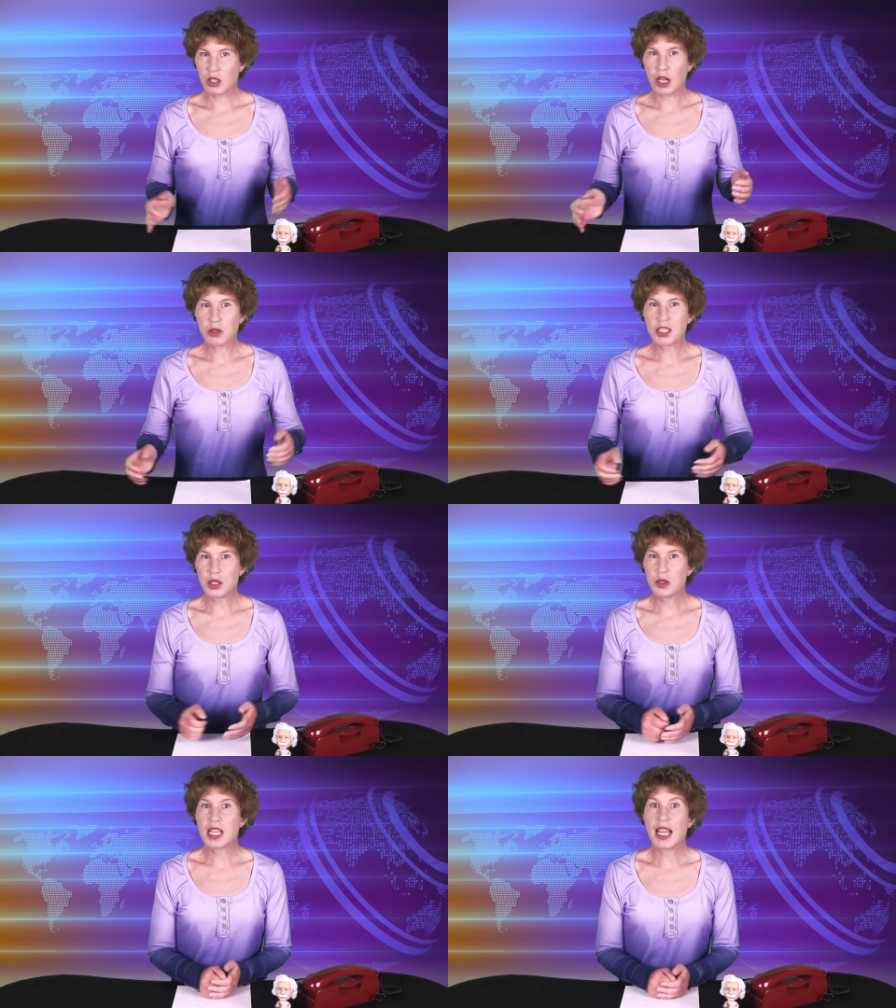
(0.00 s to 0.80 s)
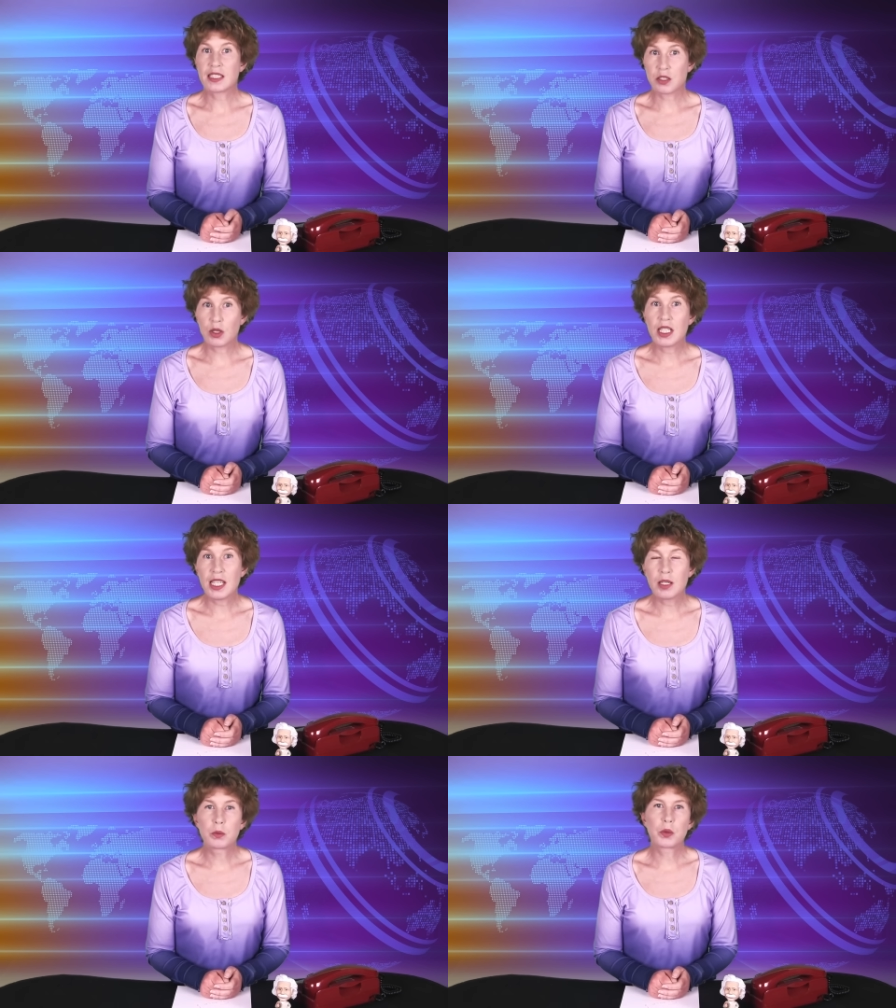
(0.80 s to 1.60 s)
Ground News has
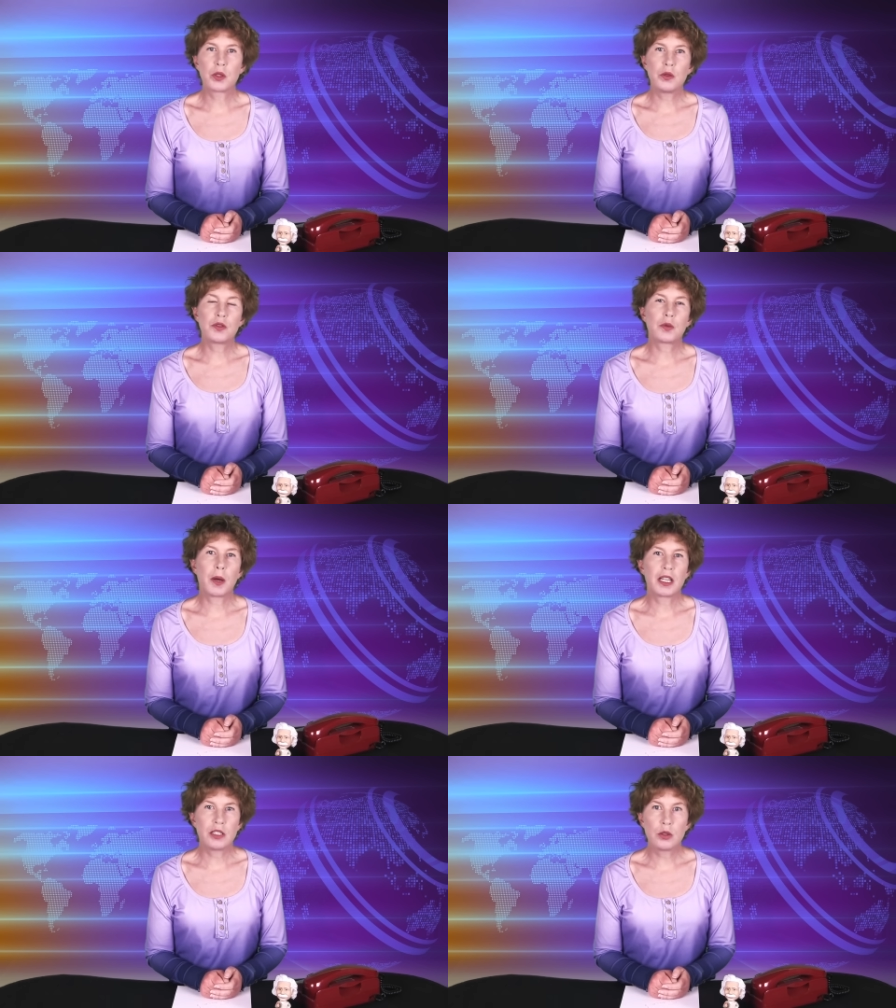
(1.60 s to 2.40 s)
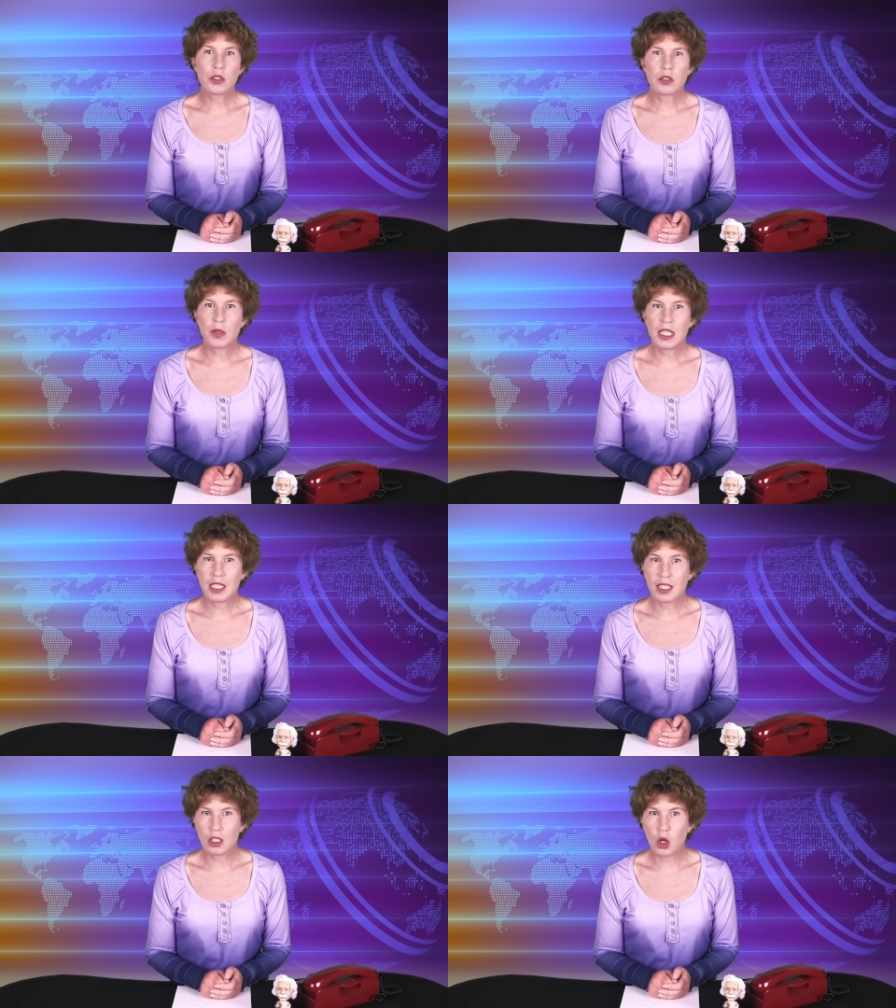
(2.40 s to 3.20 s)
really improved my news
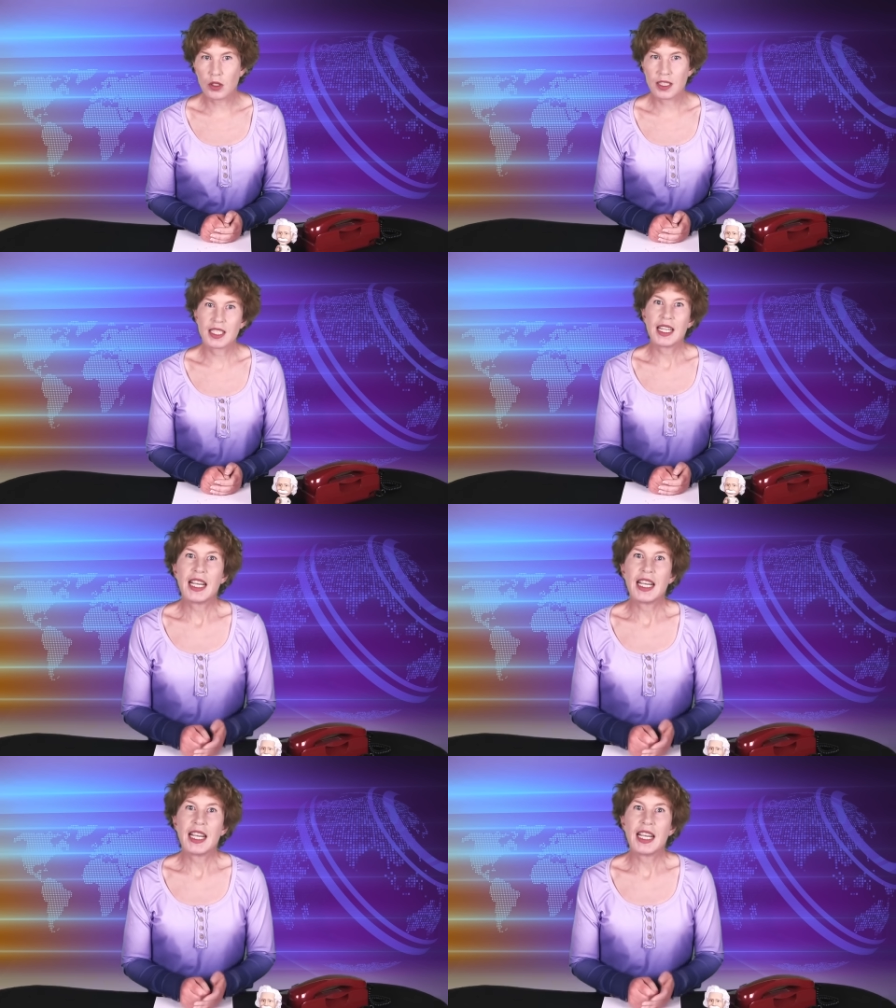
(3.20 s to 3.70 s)
reading a lot.